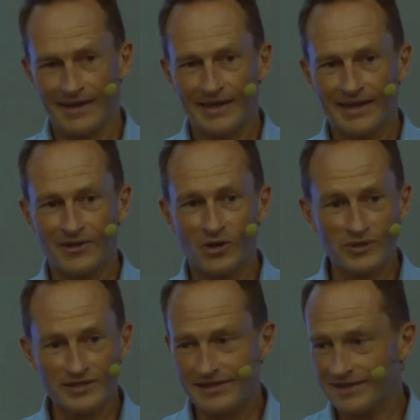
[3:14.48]
It
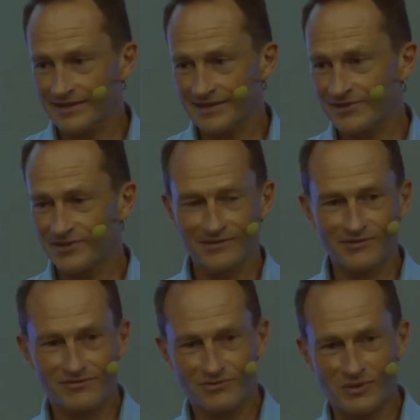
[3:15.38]
always takes, and that's the
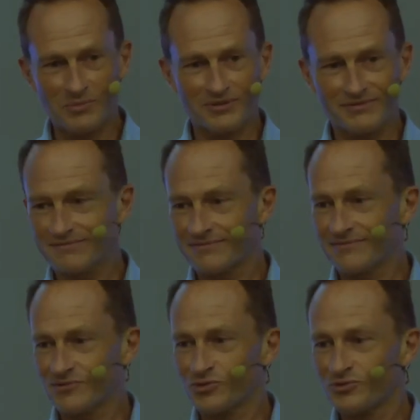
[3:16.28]

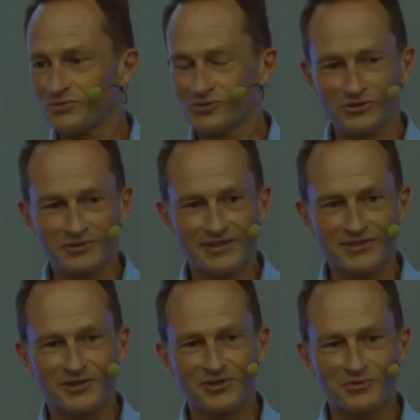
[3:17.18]
222 rule,
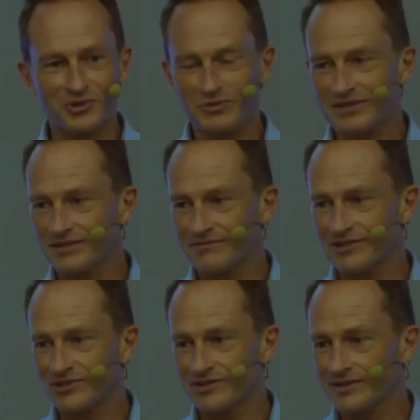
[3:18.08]
that's another rule with
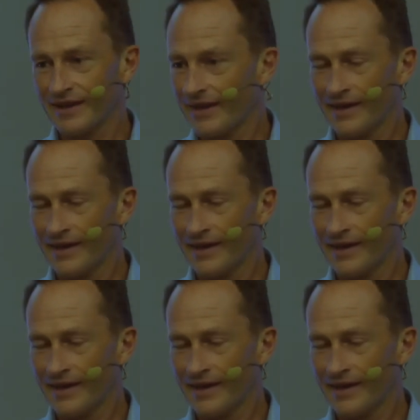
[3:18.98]
innovation.